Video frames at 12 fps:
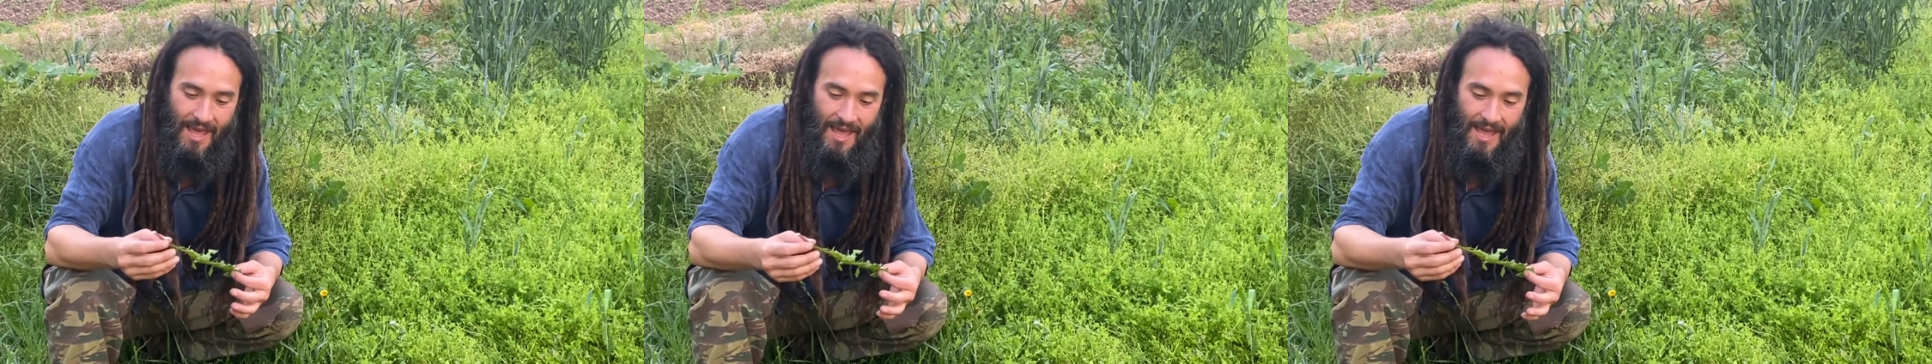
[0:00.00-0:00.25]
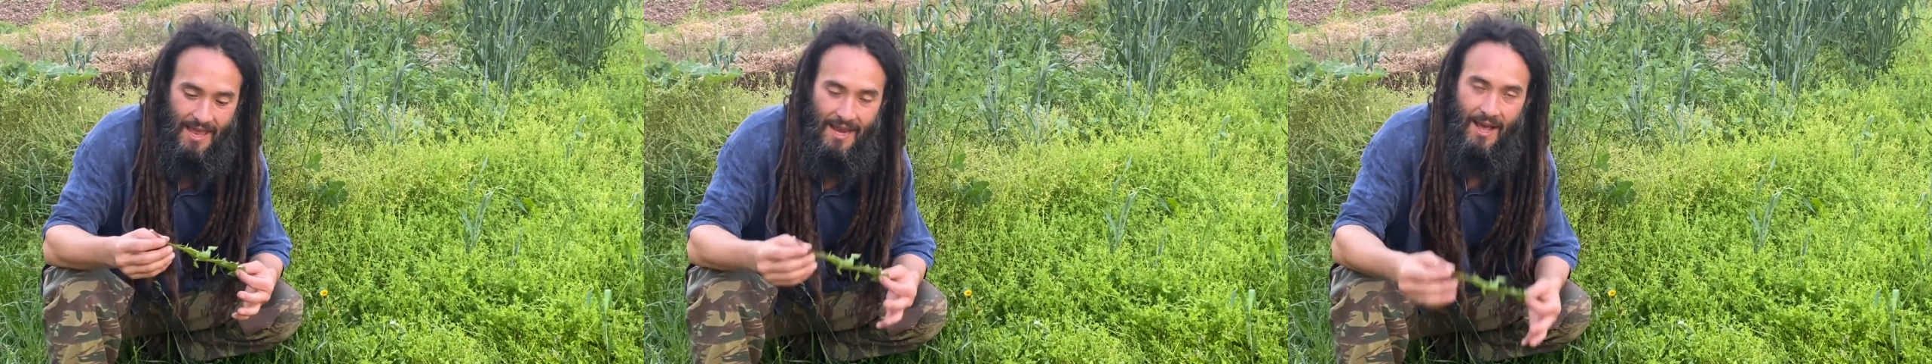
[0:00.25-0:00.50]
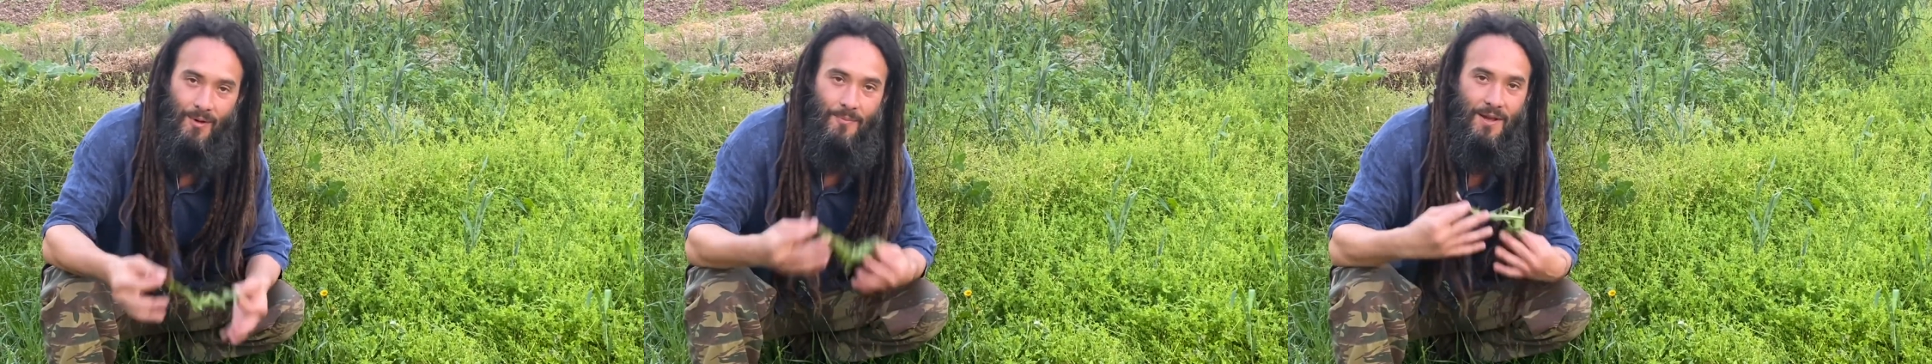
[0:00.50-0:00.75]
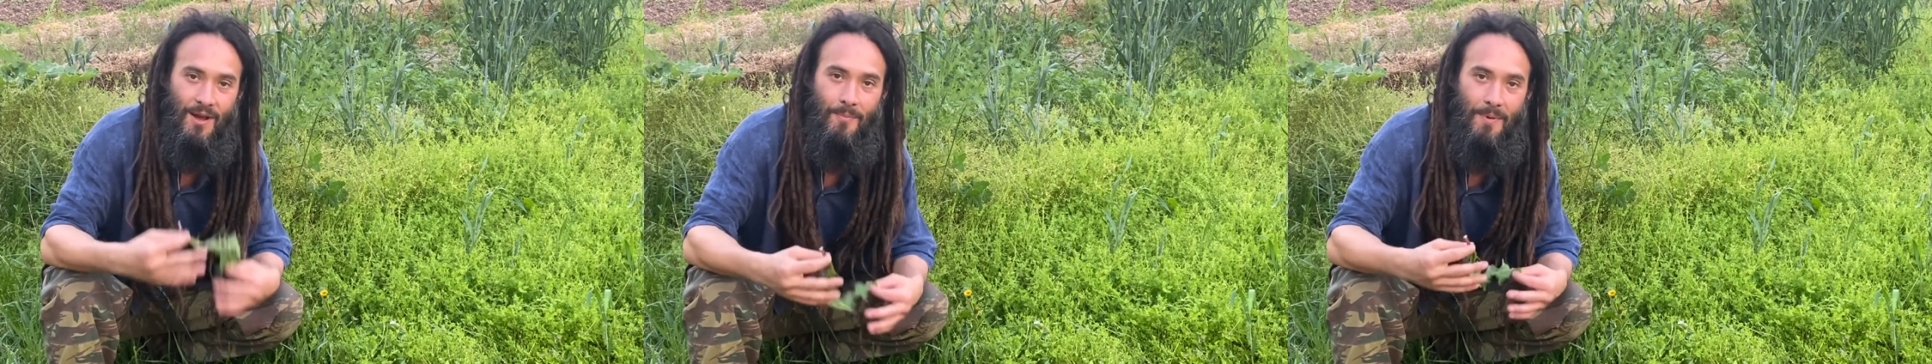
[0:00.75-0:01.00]
and
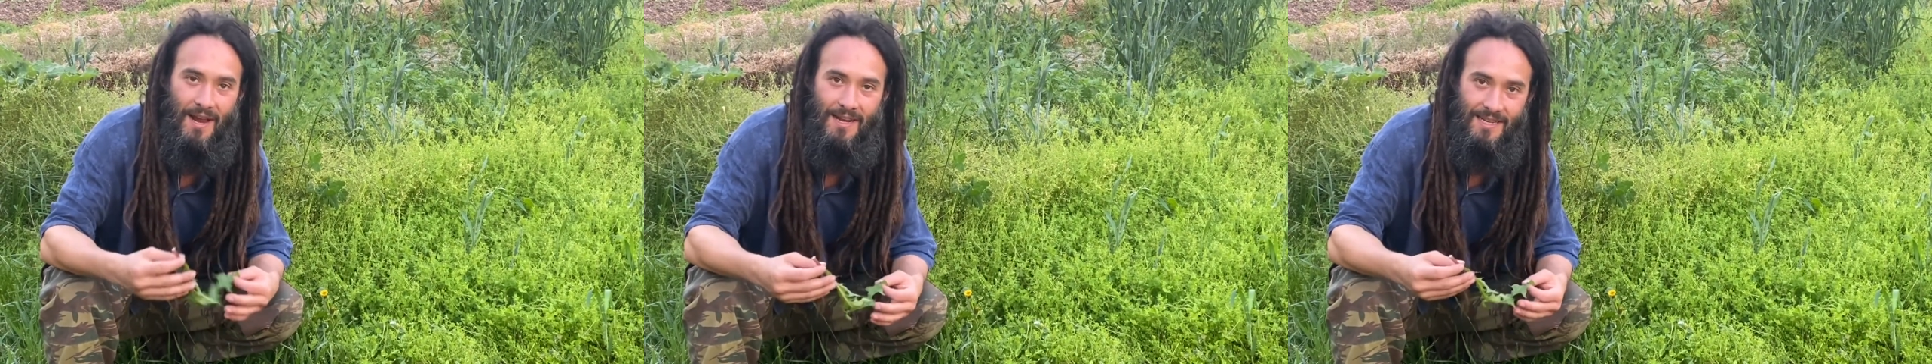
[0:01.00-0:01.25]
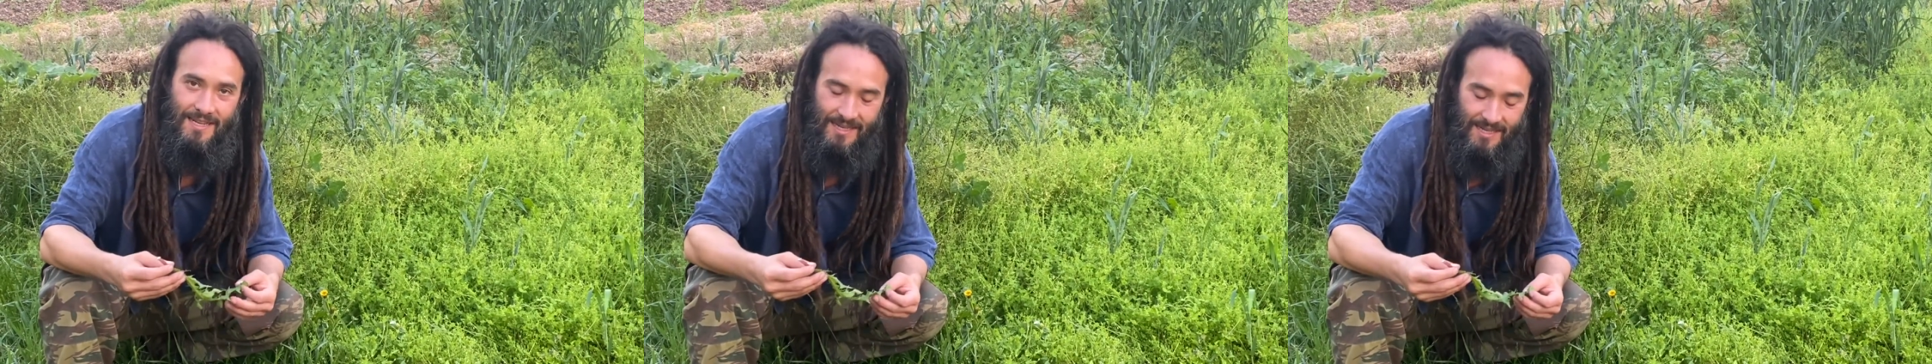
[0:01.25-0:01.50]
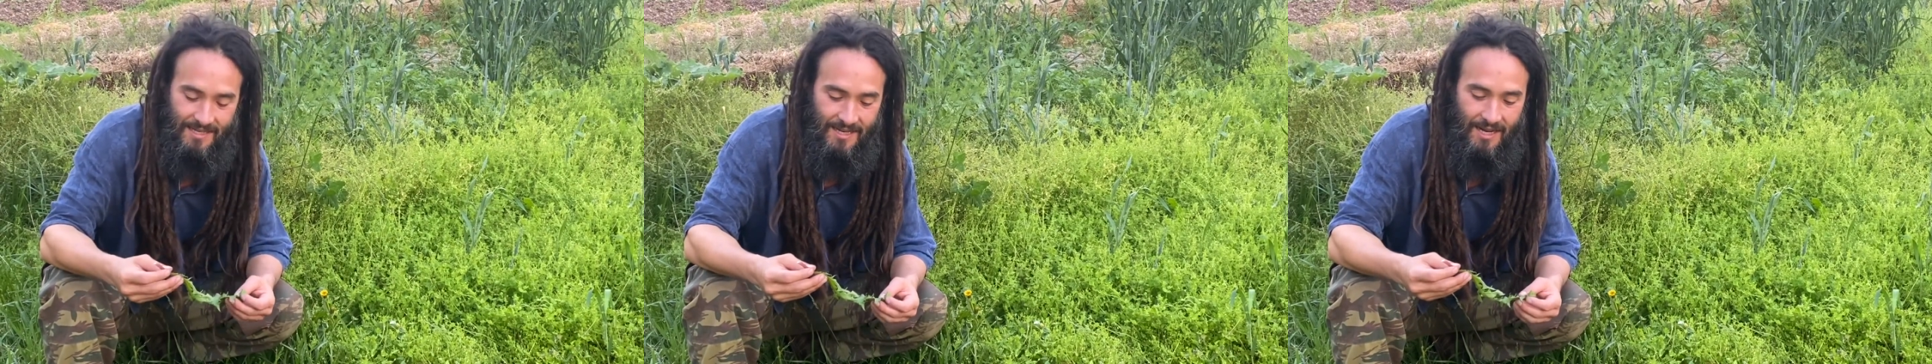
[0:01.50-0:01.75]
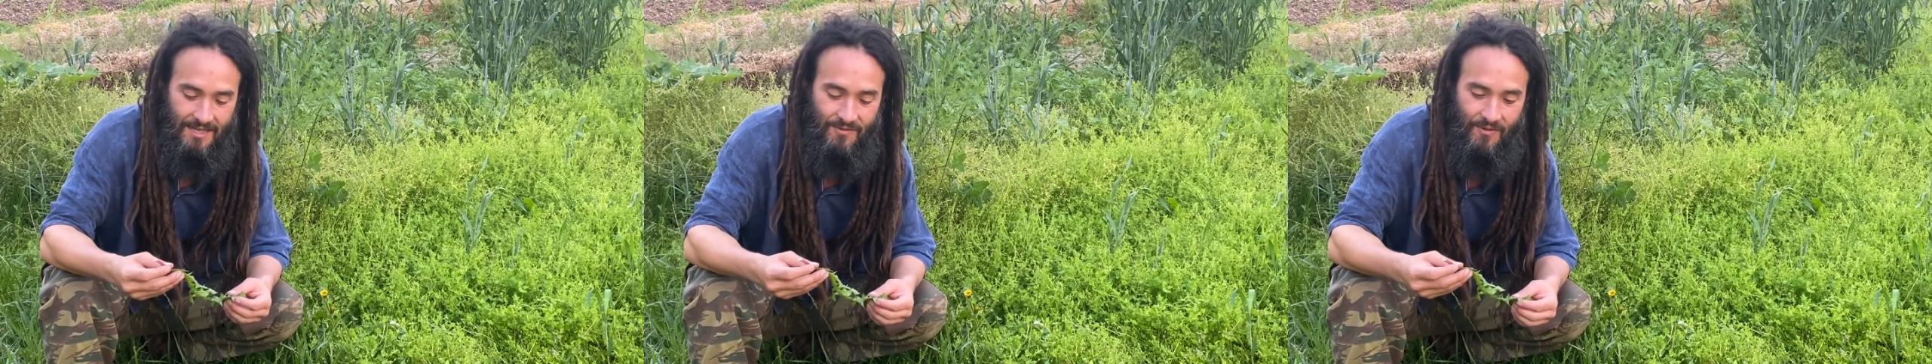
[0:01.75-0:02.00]
helping our body to
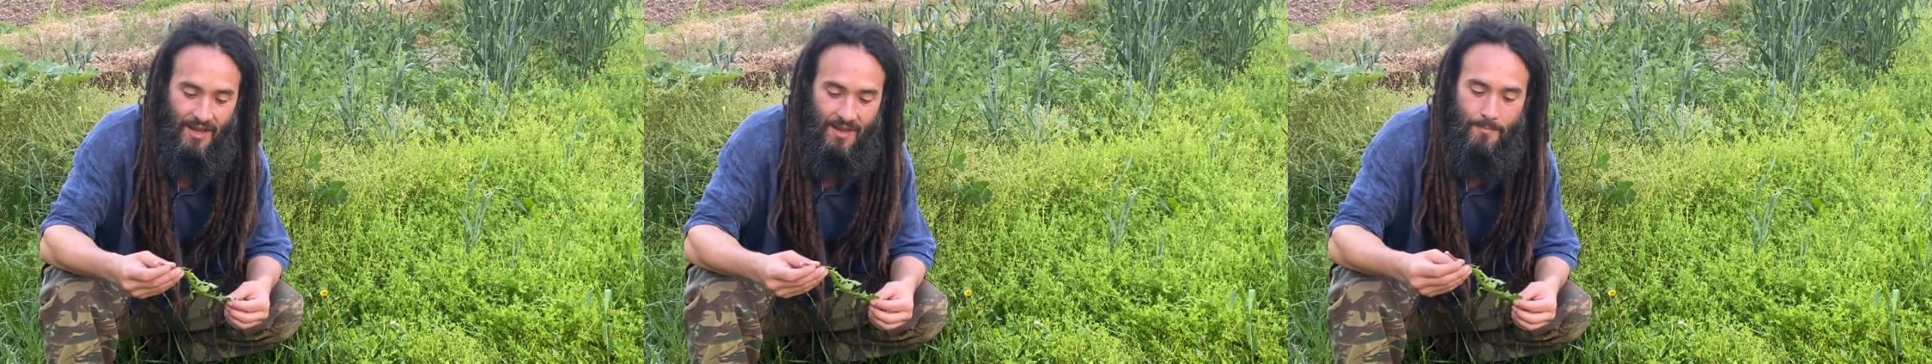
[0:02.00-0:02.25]
detoxify